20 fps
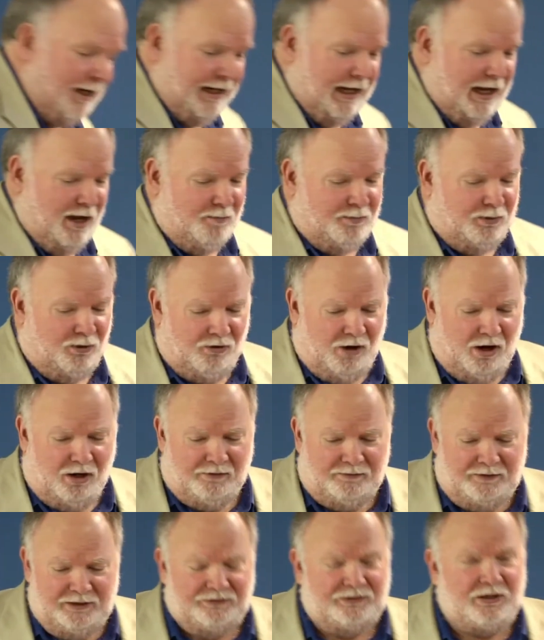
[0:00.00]
how
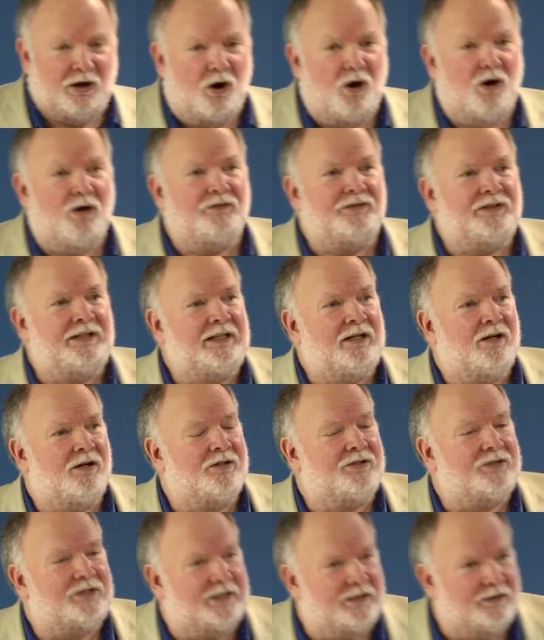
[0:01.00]
pornography is causing our
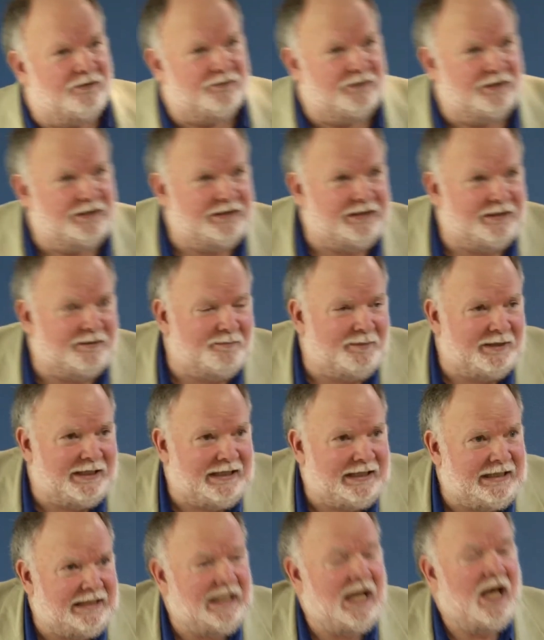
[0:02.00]
children to
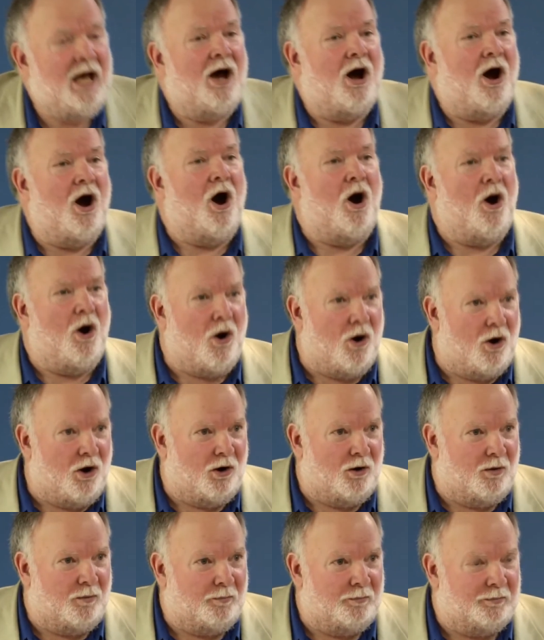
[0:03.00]
be
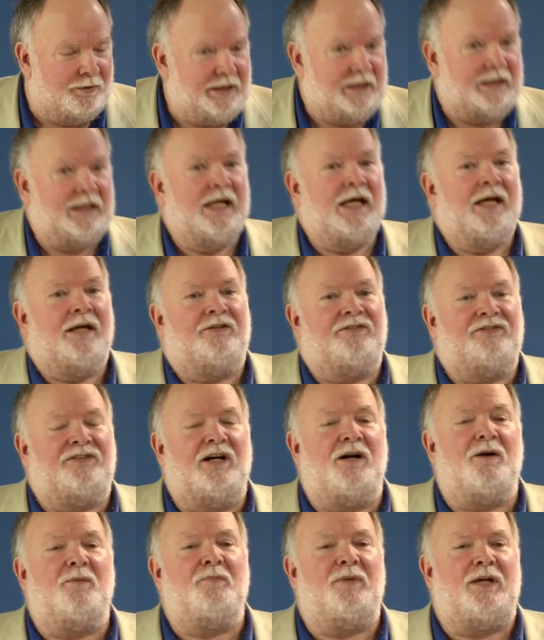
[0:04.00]
harmed,
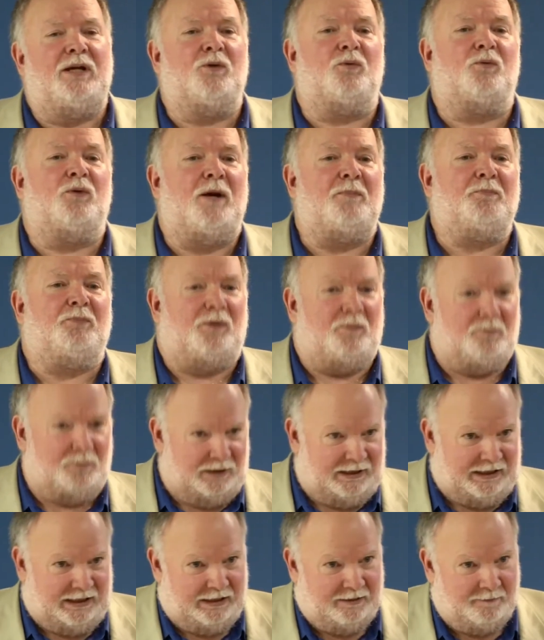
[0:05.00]
some
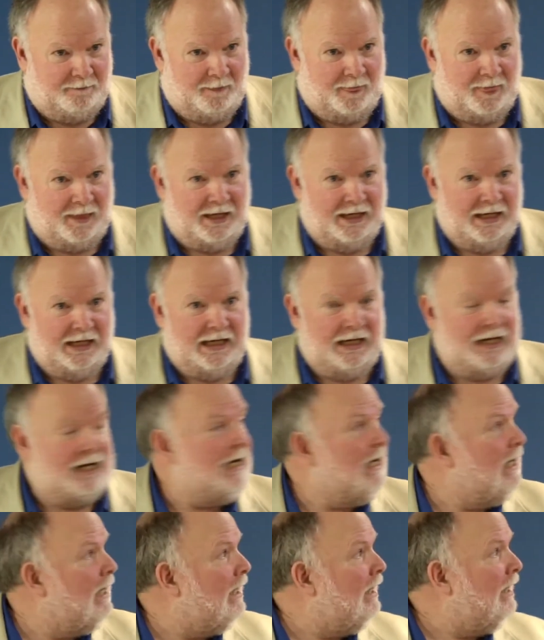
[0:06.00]
irreparably.
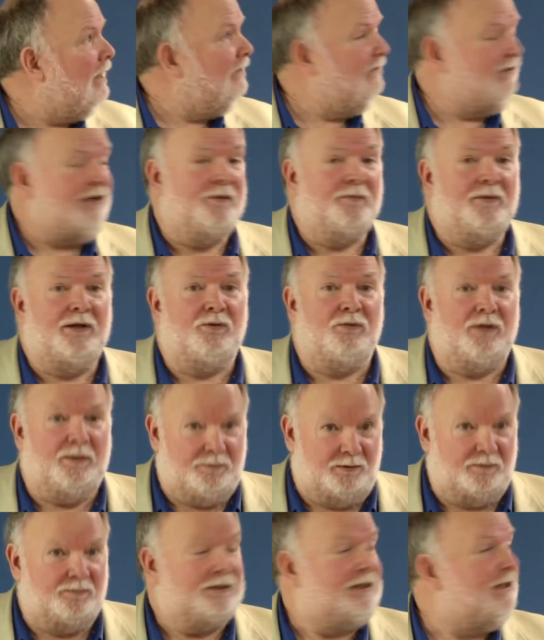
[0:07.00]
Some
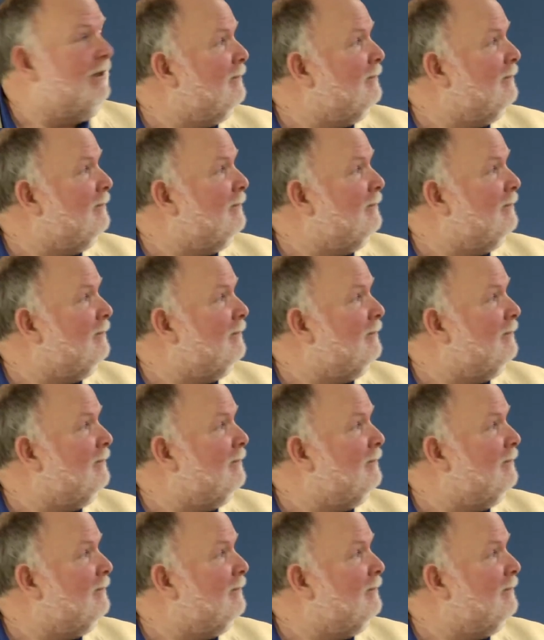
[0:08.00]
irreparably.